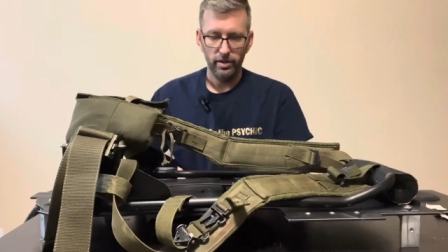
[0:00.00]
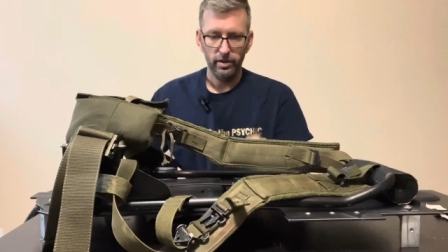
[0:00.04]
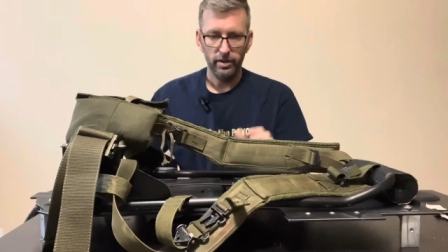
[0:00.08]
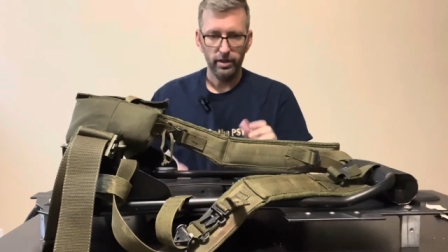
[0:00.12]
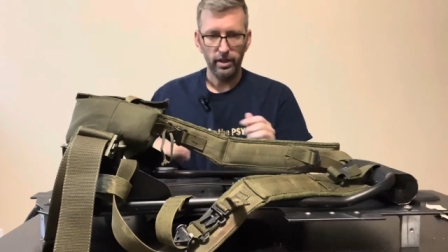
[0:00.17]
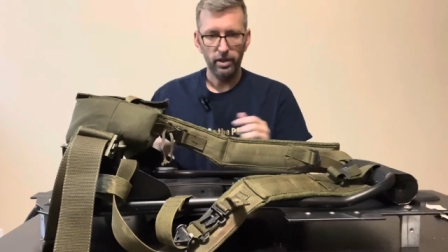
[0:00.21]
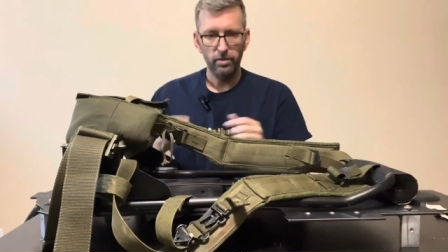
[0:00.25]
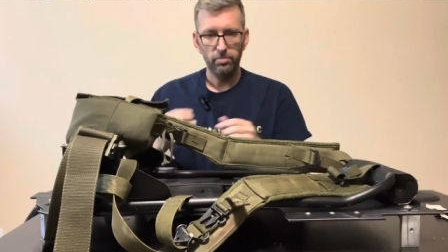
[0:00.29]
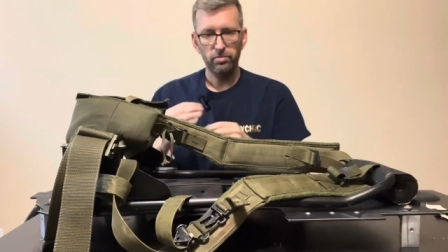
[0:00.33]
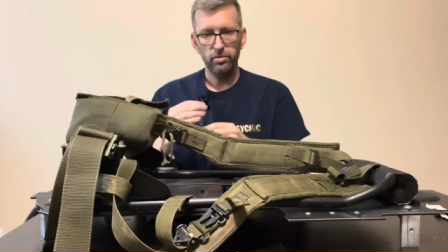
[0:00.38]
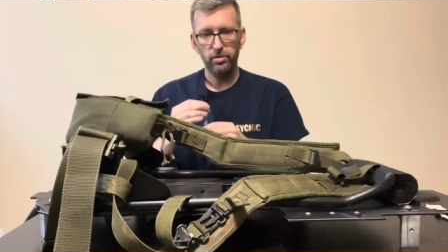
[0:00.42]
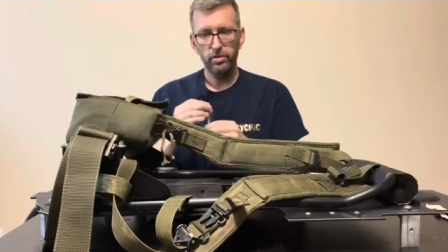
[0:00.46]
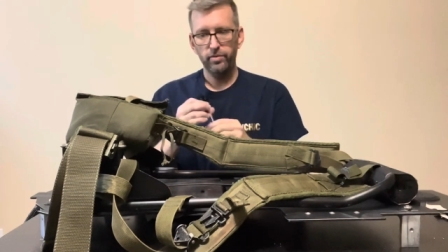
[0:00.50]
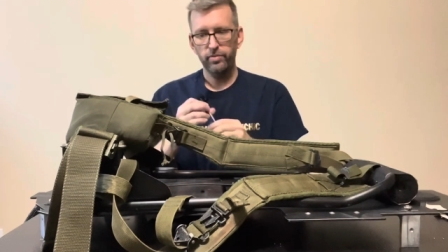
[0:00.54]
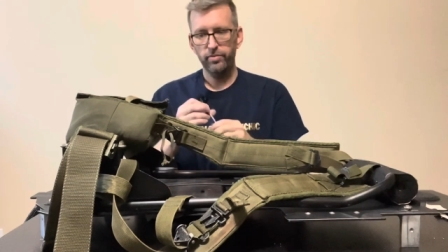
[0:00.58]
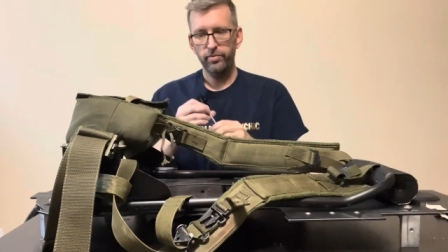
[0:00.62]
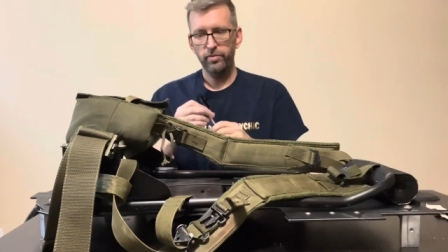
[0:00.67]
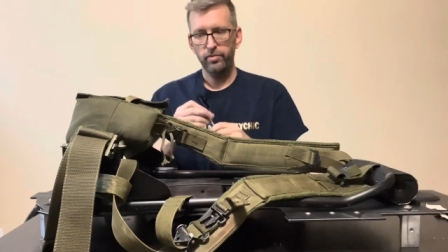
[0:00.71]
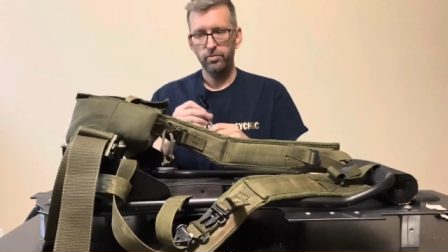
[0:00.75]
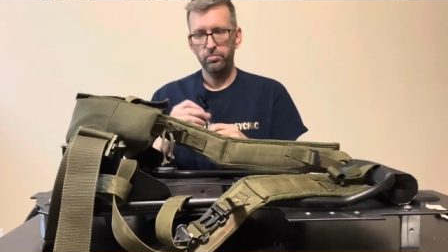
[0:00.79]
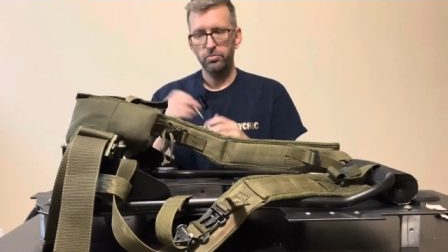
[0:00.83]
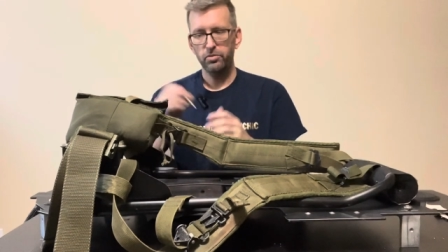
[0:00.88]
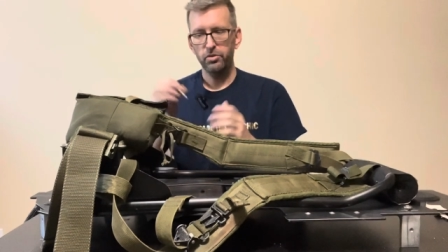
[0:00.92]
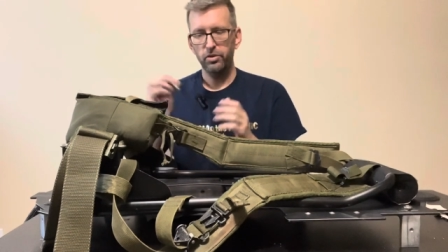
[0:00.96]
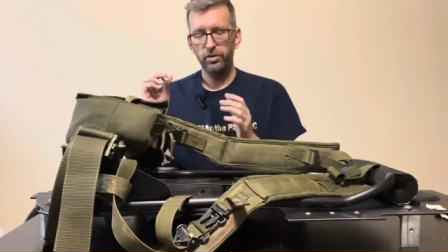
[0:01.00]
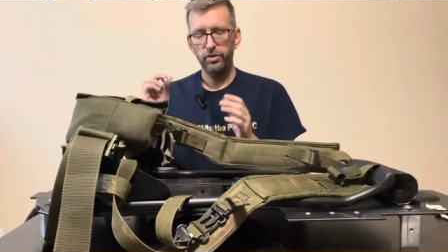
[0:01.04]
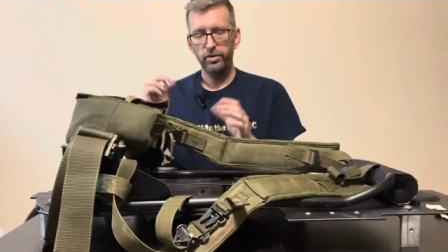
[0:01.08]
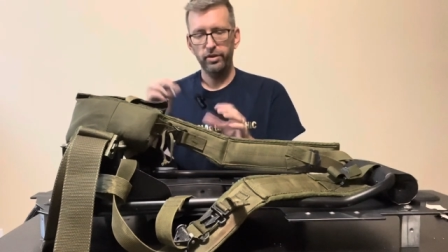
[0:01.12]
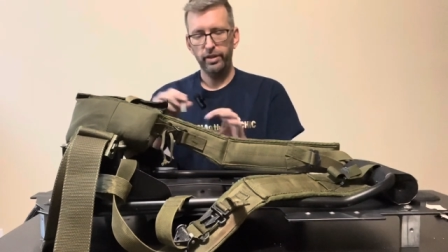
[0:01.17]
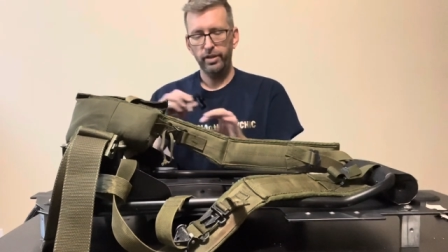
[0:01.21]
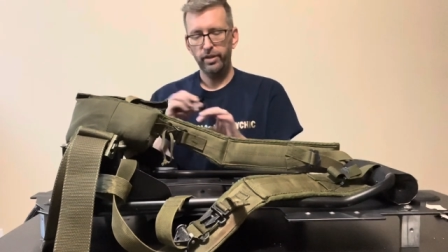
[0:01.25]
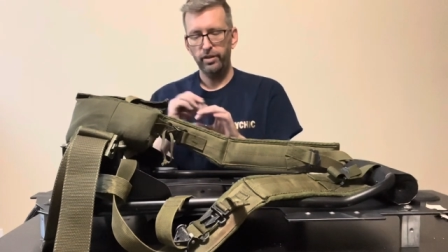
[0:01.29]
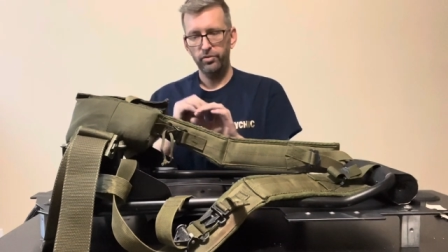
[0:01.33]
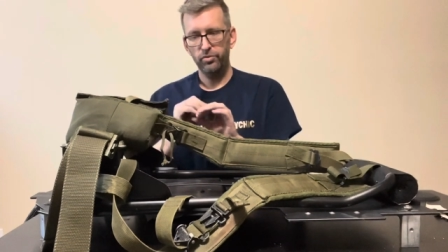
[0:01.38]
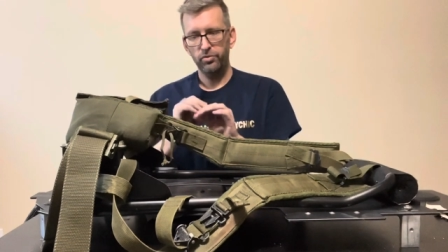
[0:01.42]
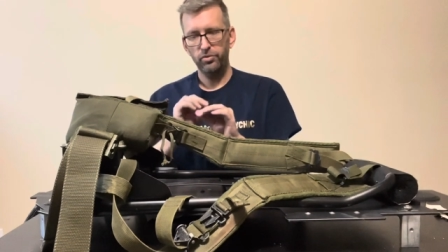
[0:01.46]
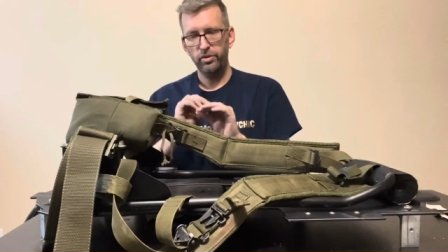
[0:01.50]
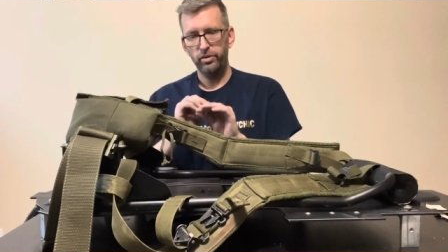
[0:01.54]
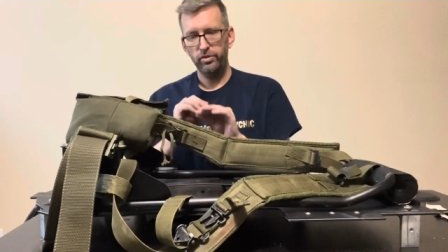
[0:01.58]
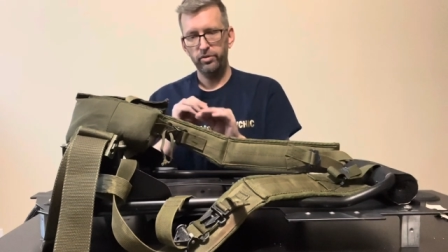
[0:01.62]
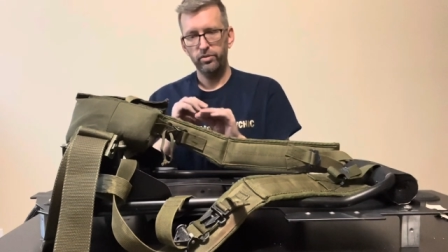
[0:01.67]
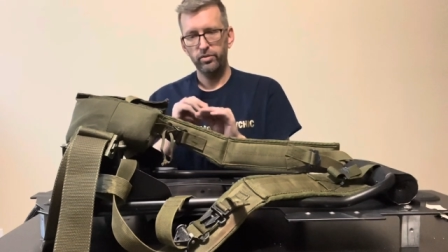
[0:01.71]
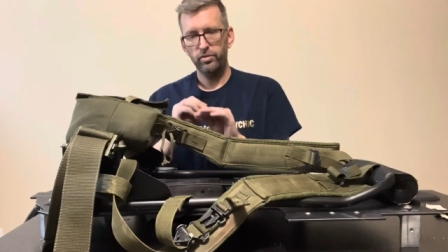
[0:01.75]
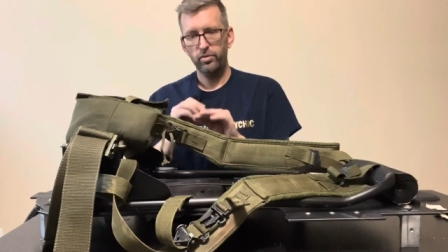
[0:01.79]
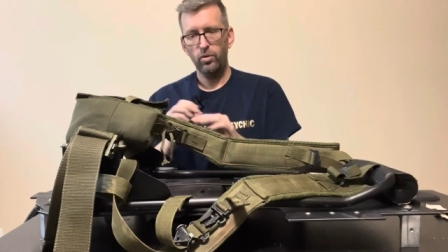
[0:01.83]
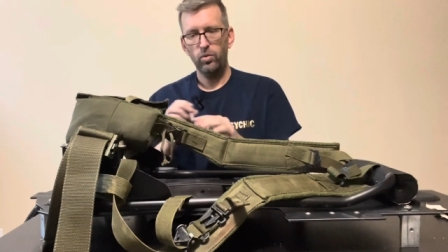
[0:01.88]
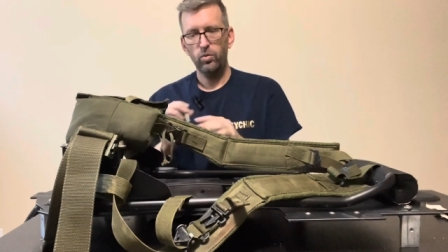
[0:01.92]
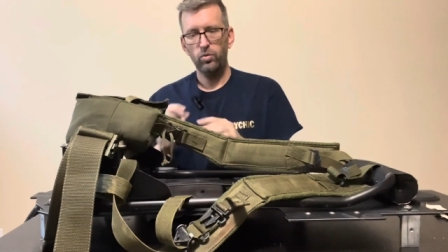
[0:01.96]
keeps it from turning and it really
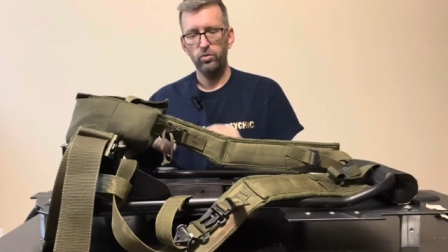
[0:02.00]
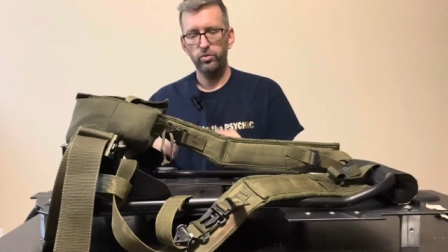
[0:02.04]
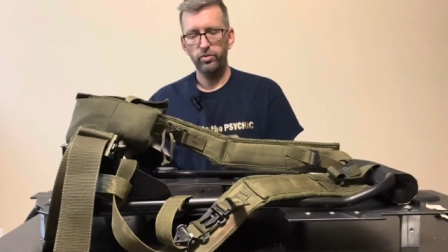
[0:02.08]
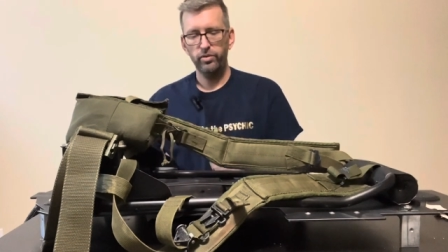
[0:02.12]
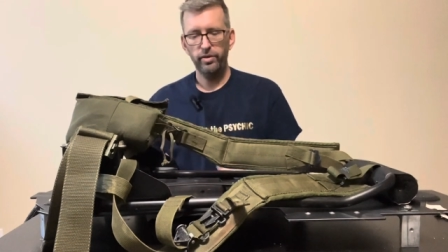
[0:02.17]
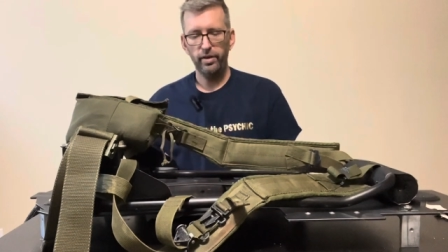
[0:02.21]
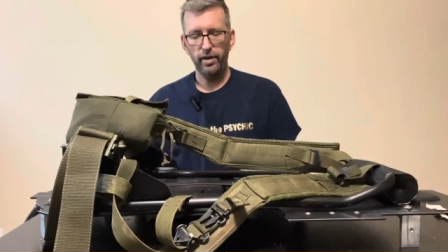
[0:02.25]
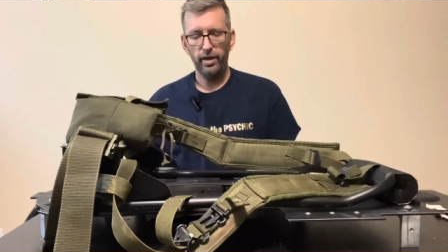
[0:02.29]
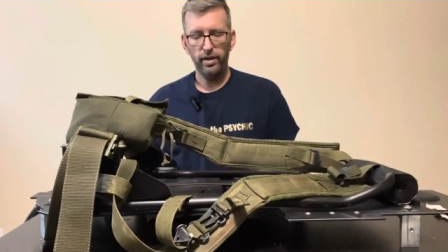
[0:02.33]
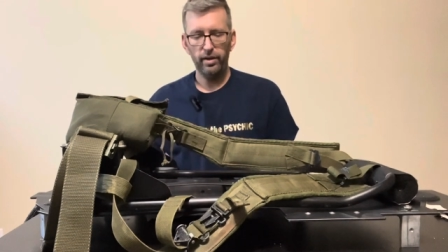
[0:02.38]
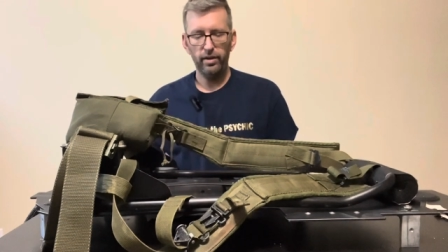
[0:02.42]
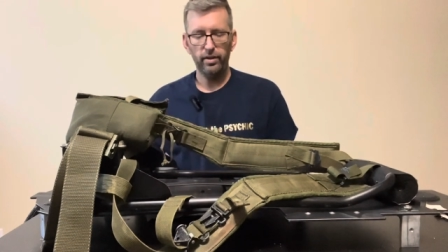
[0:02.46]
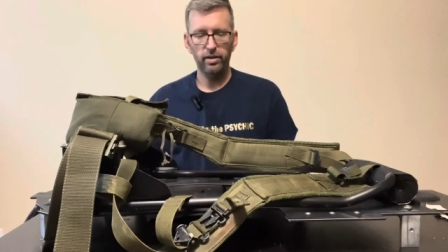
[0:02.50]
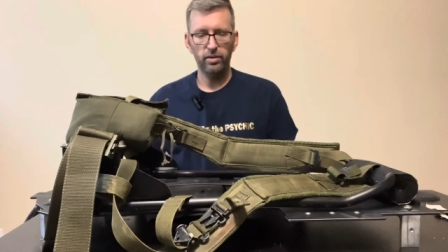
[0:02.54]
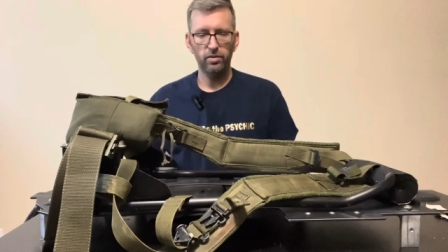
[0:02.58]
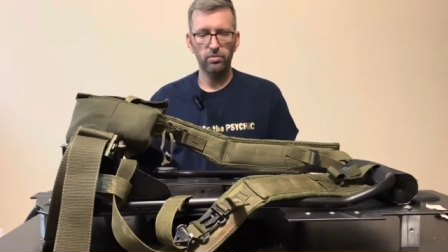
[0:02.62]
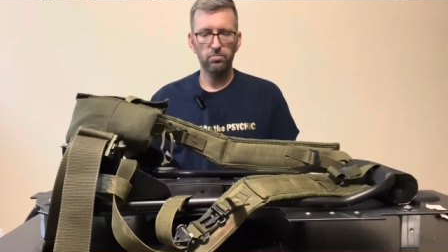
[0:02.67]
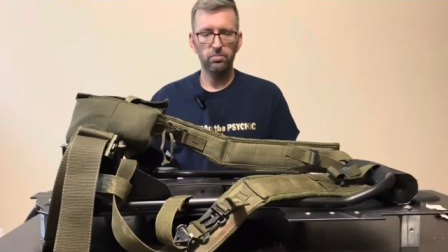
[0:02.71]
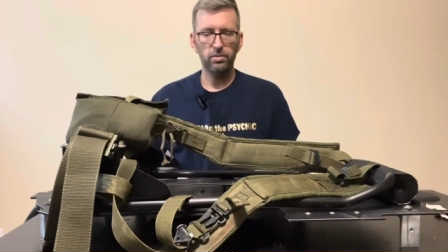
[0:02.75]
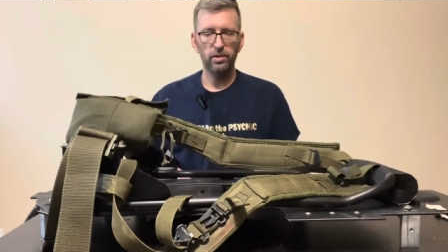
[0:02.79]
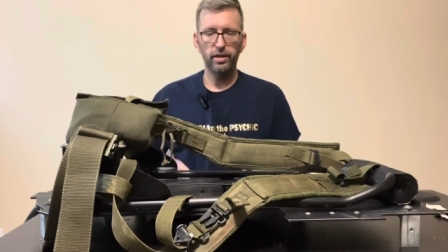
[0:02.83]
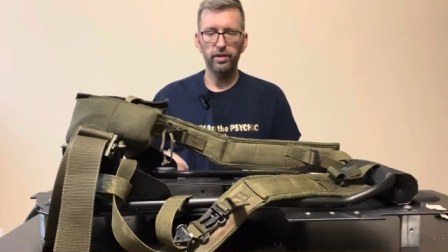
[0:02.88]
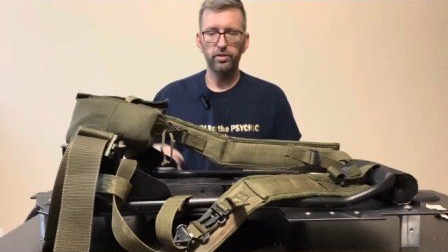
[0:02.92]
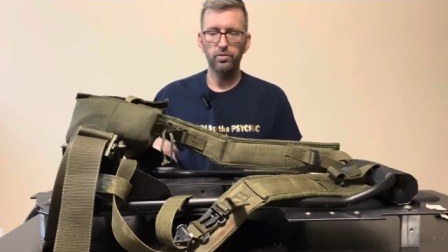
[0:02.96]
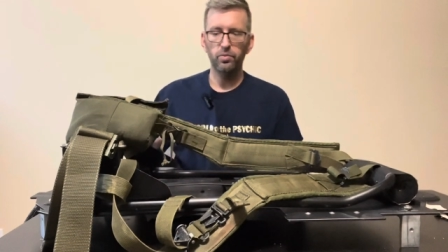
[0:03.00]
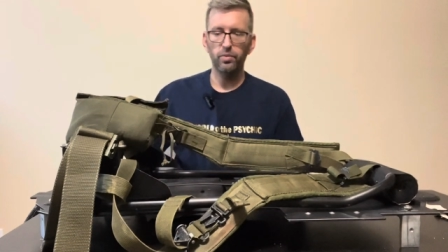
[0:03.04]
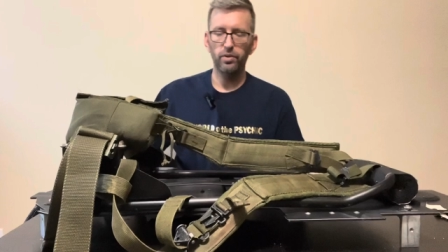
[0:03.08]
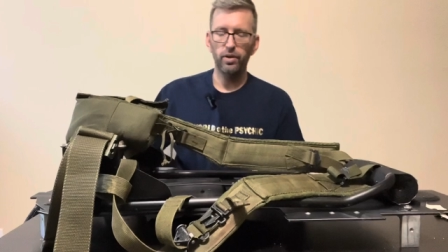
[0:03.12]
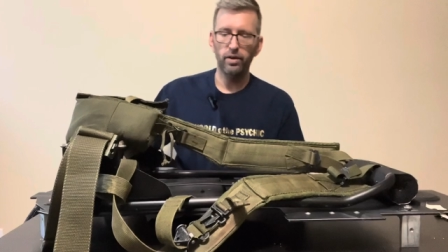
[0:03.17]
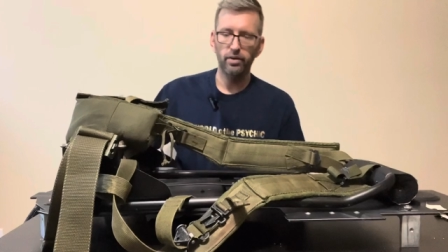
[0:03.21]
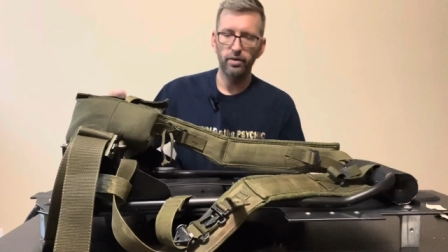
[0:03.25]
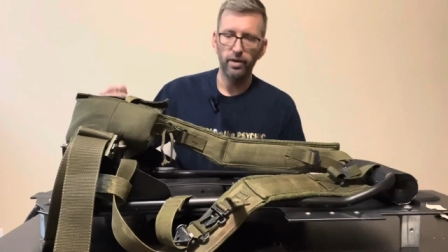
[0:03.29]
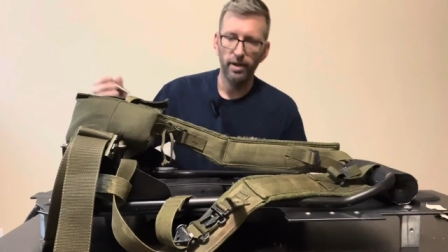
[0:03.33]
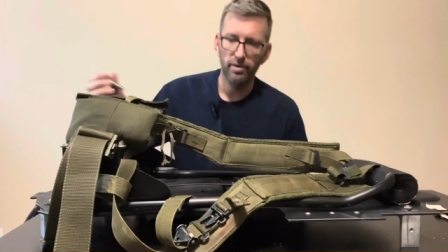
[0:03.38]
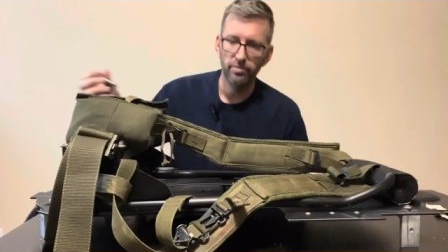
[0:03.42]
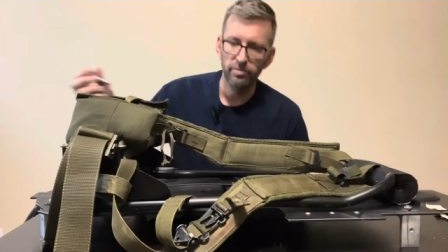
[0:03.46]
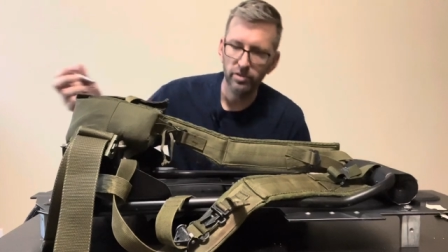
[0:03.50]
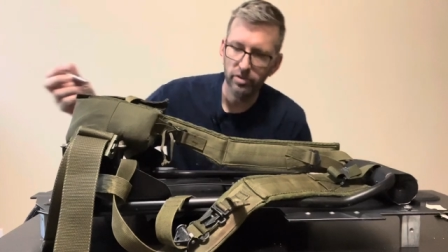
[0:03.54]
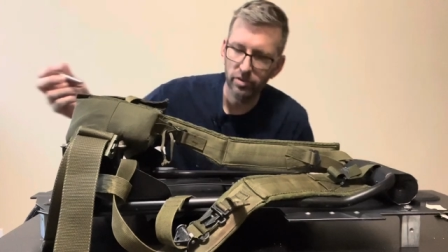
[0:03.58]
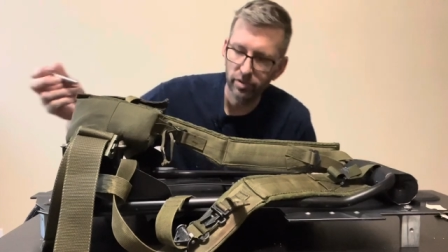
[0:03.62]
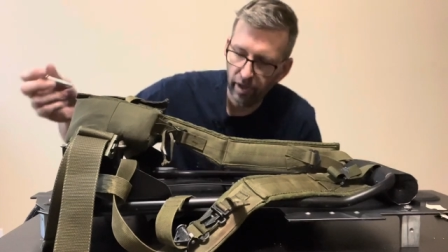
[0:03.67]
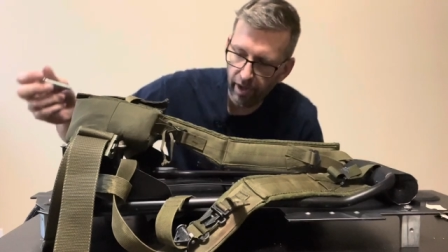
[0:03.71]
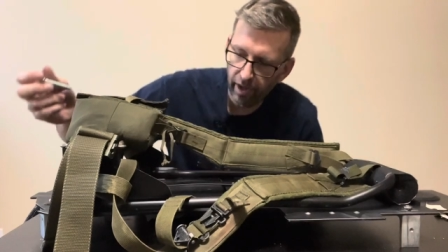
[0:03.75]
just holds that in place without having to